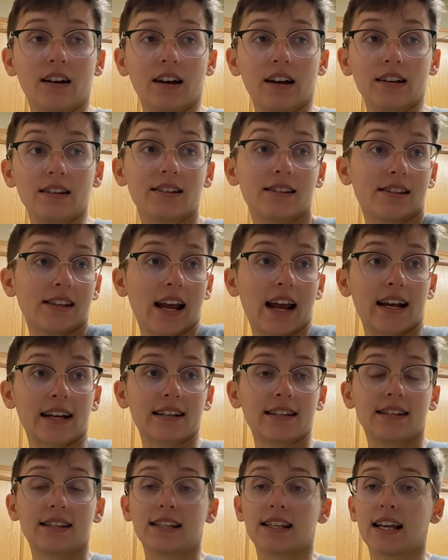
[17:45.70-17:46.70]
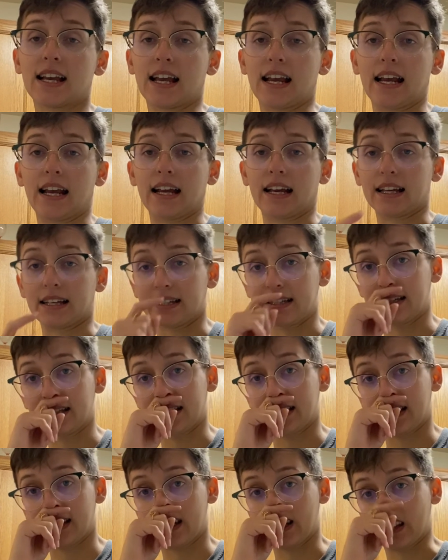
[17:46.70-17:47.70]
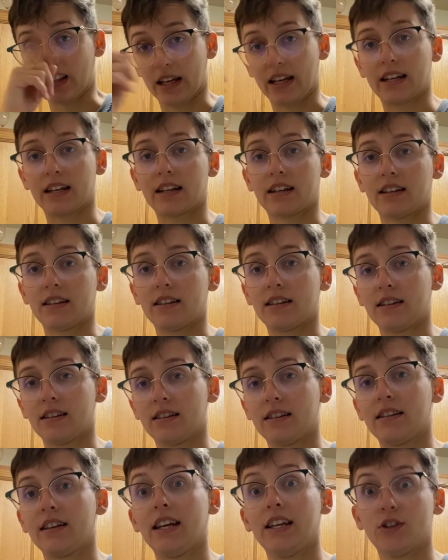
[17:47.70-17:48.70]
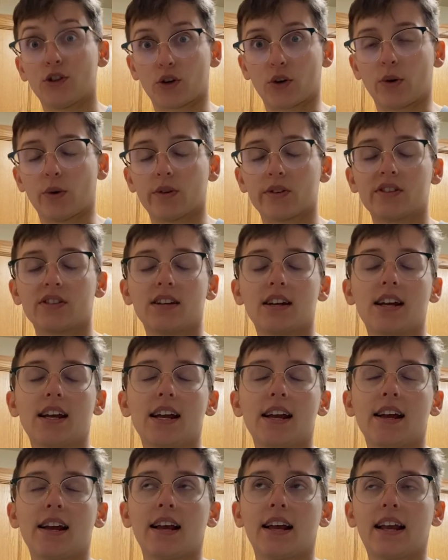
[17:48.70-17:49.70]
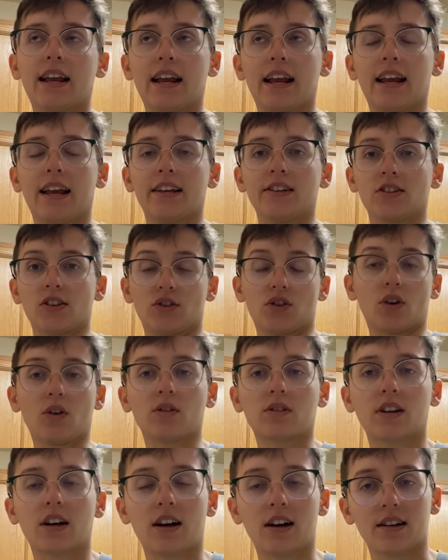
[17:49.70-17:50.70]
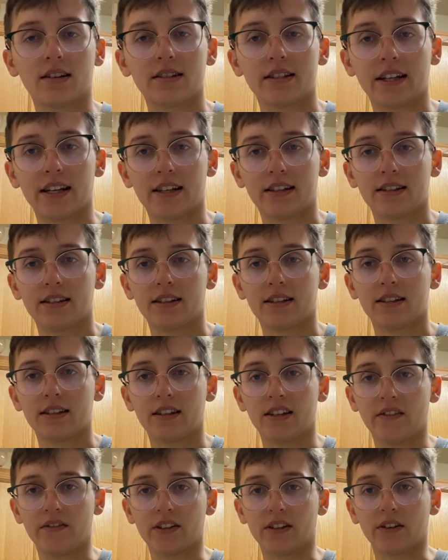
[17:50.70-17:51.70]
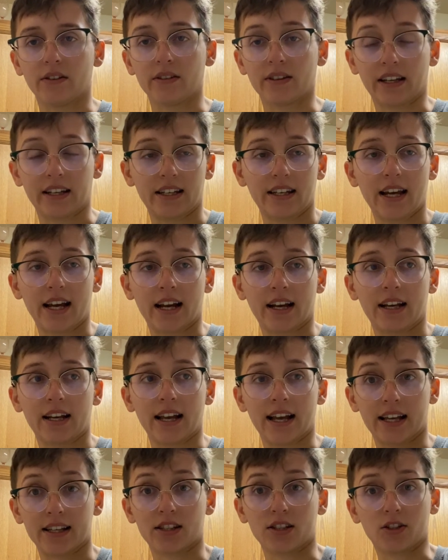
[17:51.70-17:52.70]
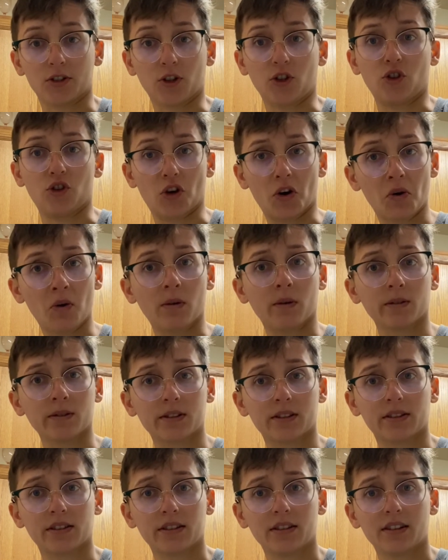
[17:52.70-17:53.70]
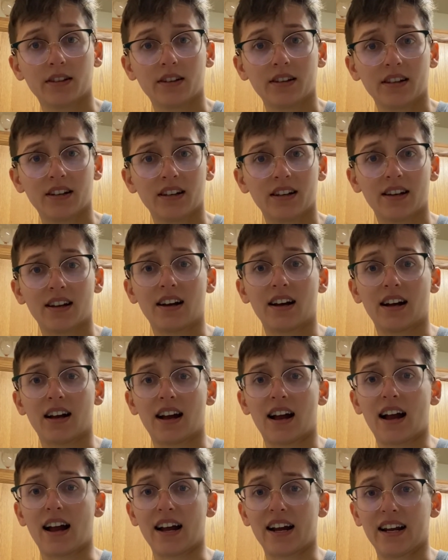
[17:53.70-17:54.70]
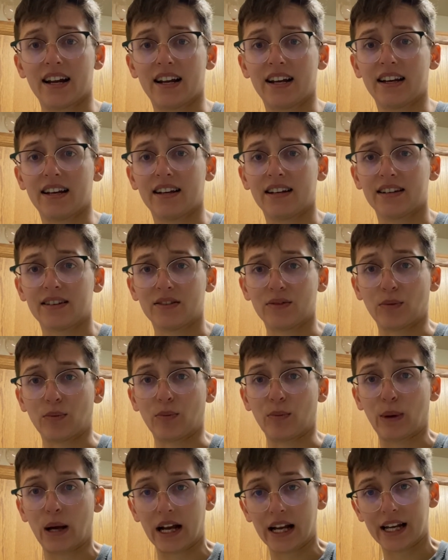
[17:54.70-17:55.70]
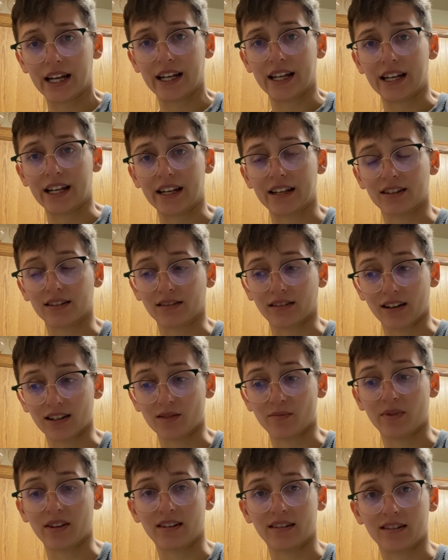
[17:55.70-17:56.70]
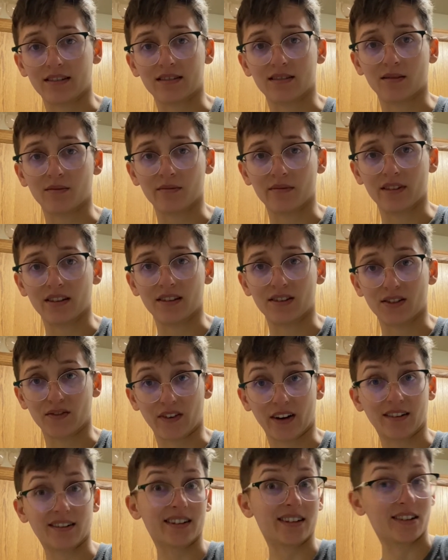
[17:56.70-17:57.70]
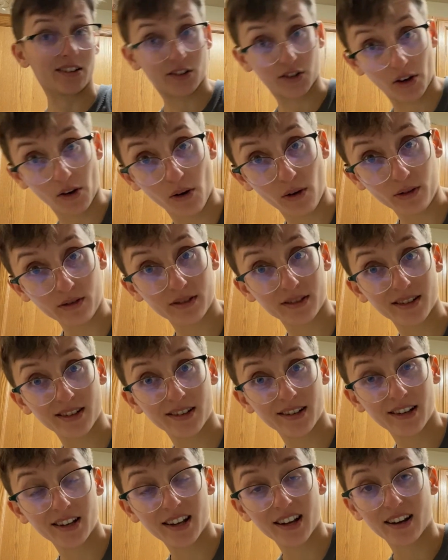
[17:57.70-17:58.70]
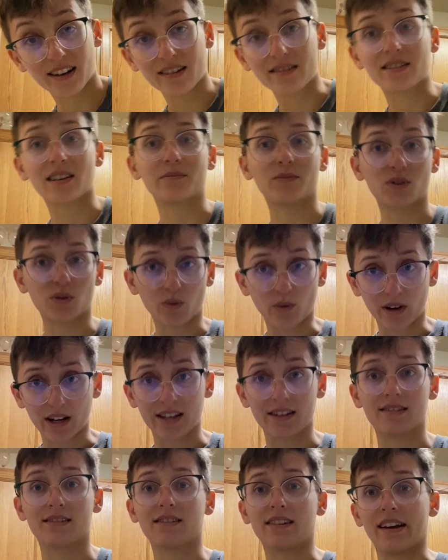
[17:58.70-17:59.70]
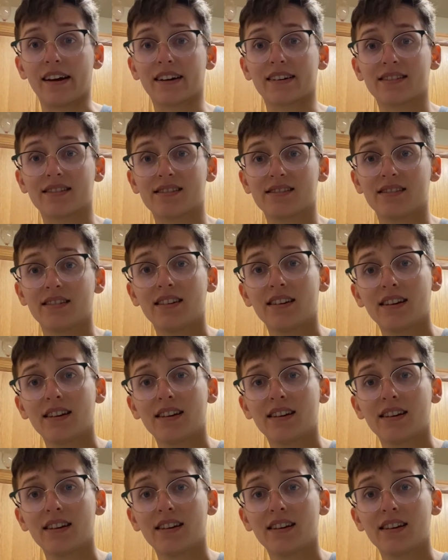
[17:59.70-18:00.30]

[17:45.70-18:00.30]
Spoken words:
sex and, like, intercourse and adult content. Even though, like, yeah, as an adult, my lesbianism is very adult. Because I'm 26.